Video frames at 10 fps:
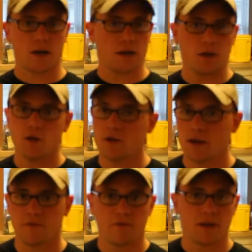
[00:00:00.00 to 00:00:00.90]
a
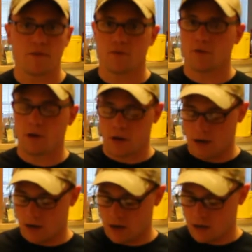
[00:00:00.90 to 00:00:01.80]
unique flavor,
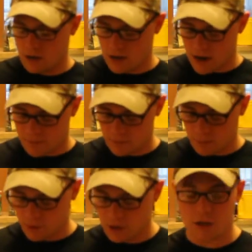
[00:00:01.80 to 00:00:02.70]
and I've been
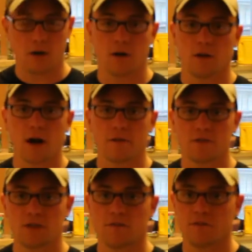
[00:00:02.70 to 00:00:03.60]
putting it on a lot of
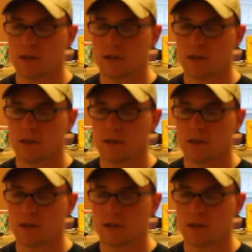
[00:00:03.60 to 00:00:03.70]
stuff